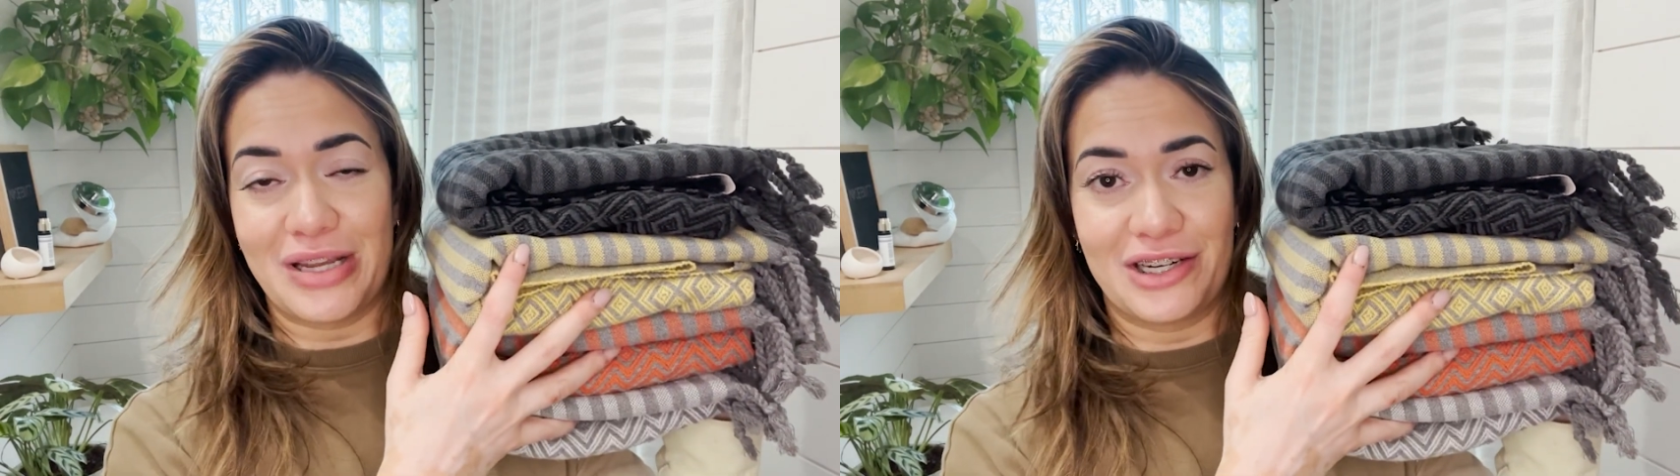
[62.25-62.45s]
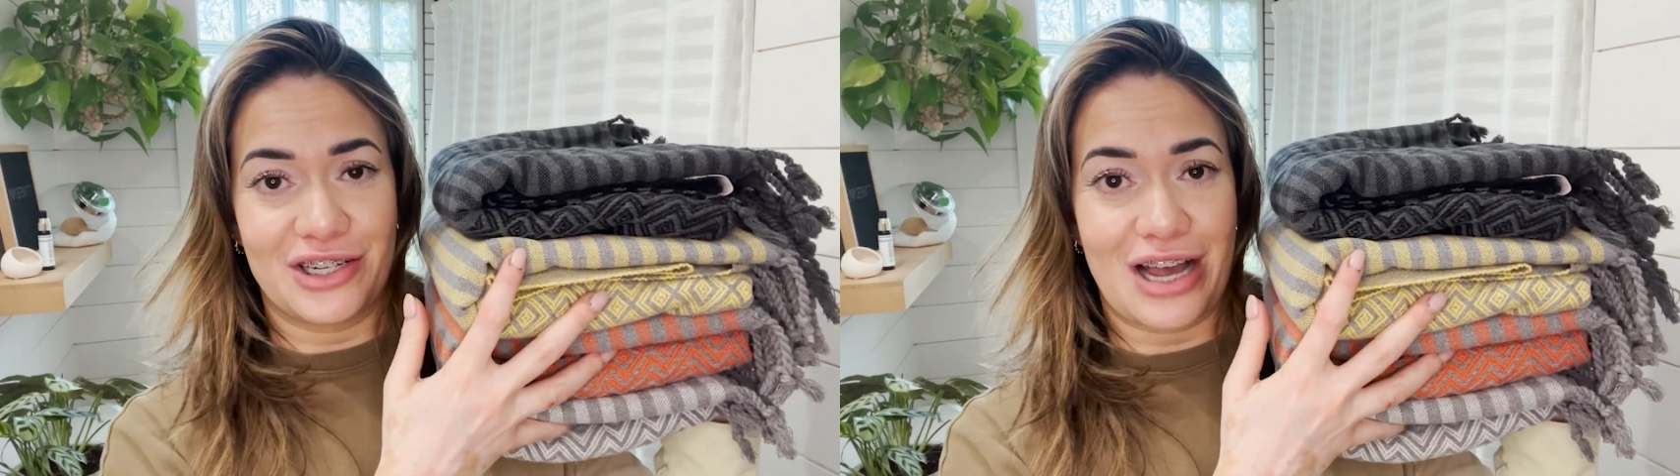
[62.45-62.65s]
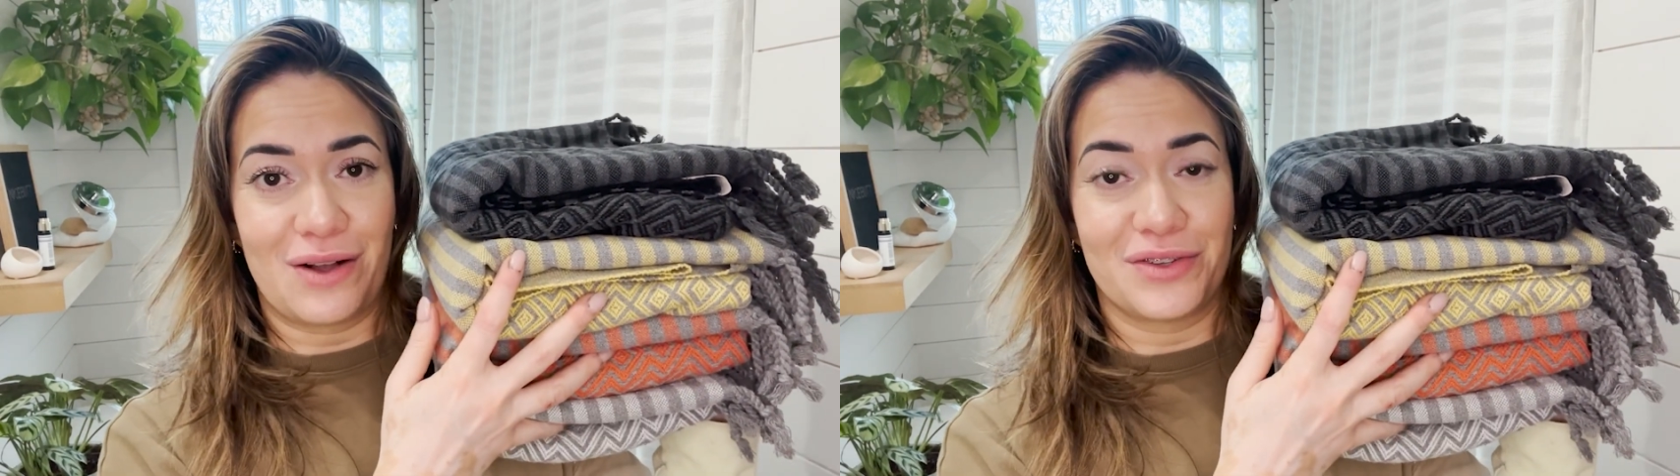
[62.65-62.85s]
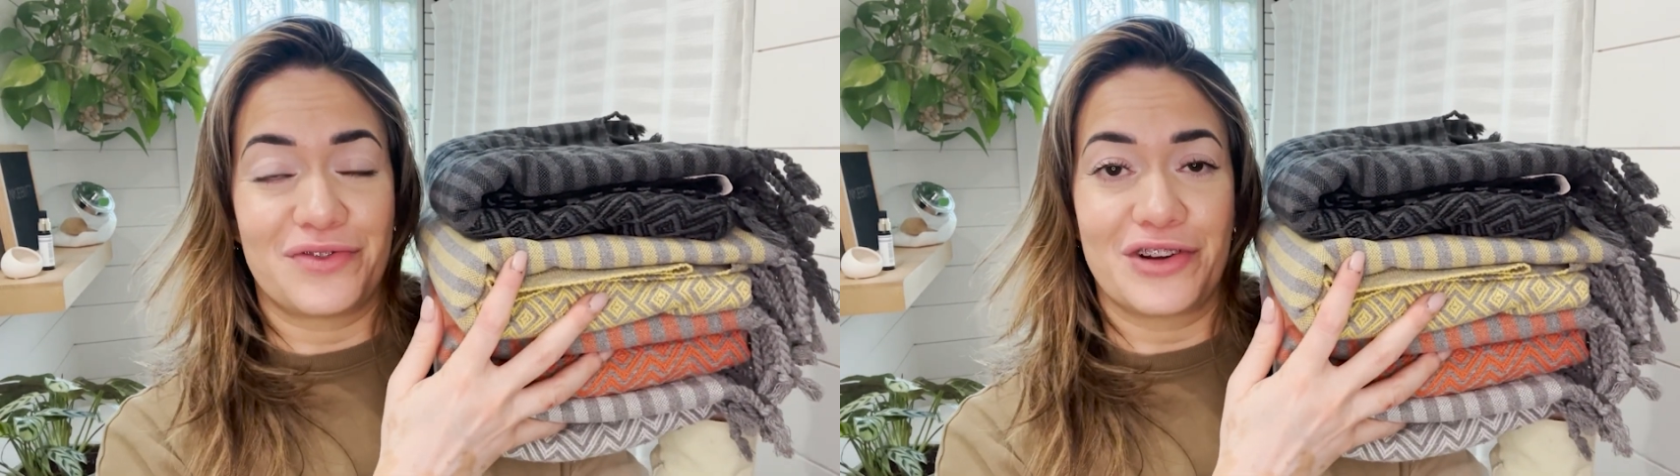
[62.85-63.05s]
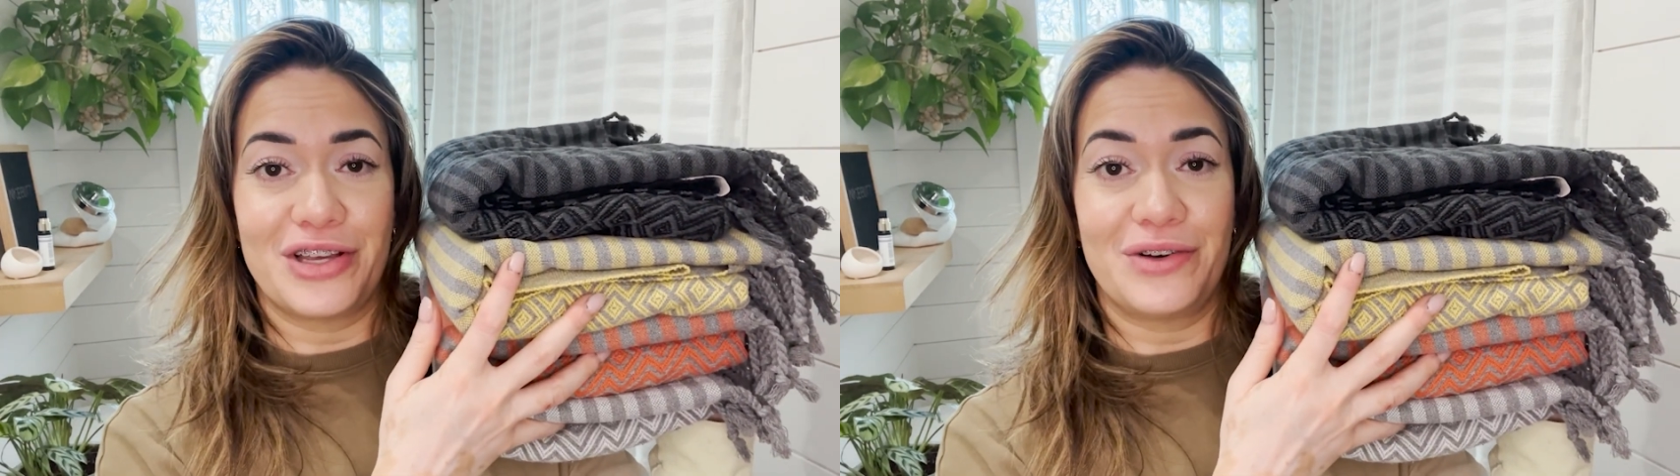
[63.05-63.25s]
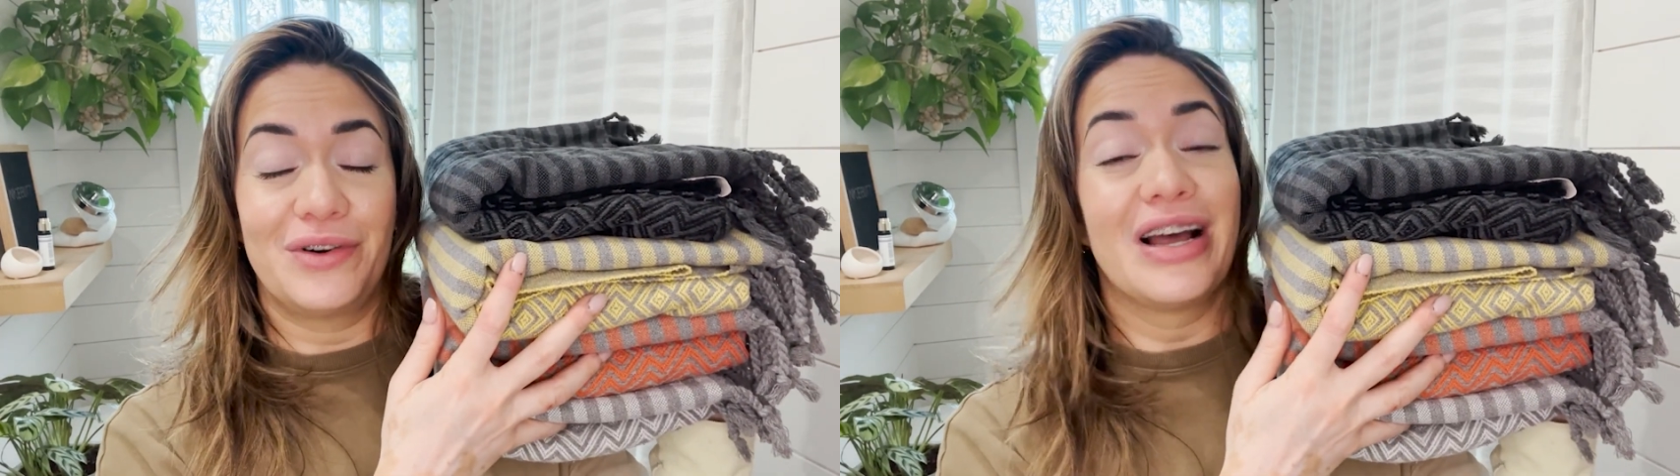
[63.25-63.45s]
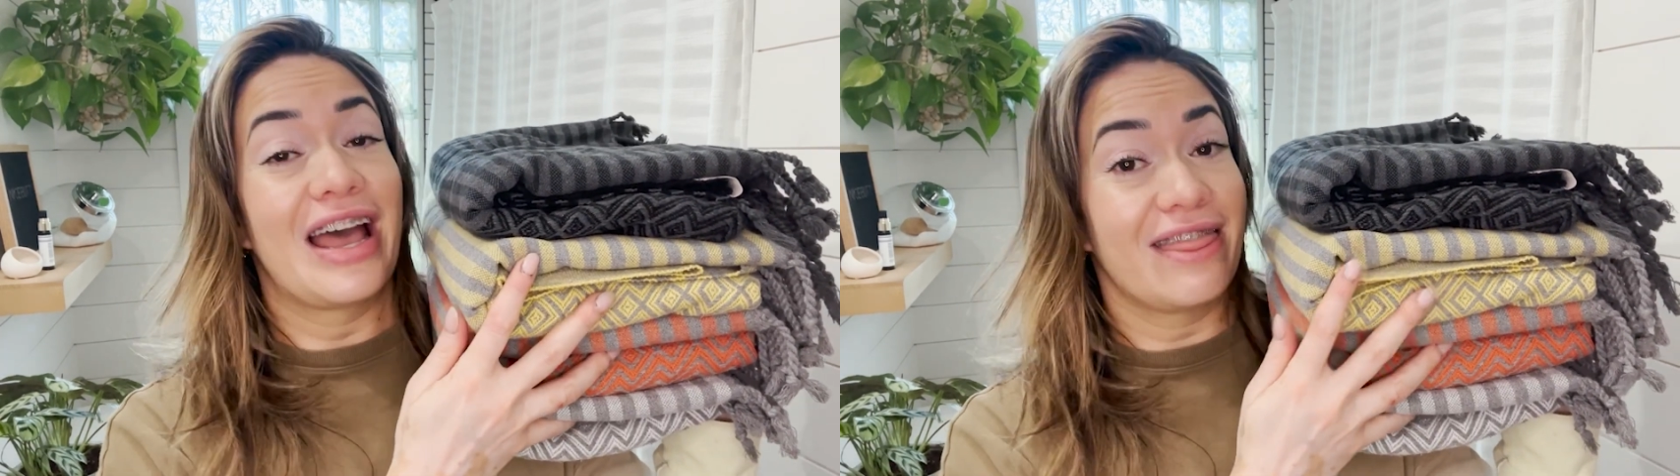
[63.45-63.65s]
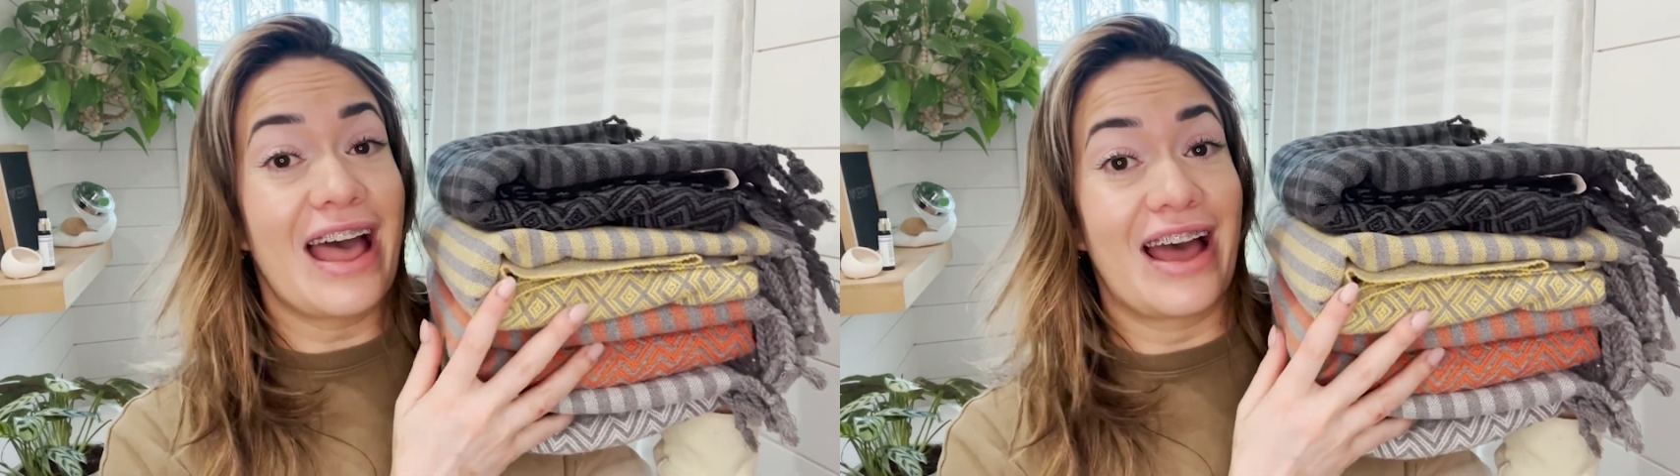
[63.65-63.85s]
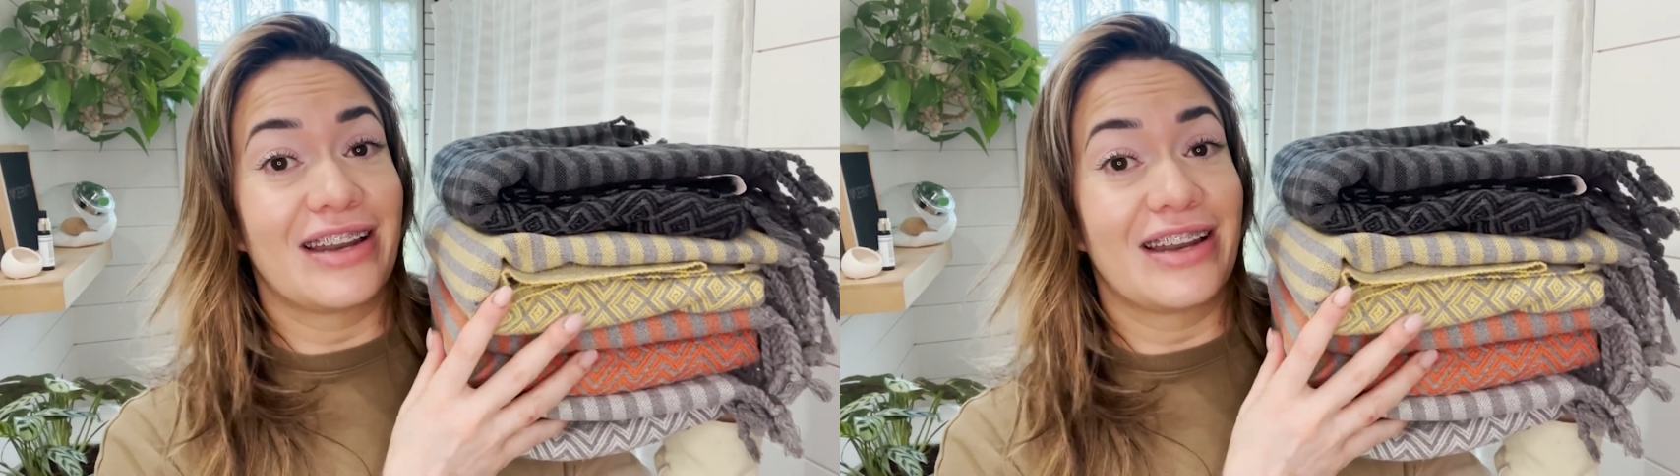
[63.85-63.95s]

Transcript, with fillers: beach towels for you. And that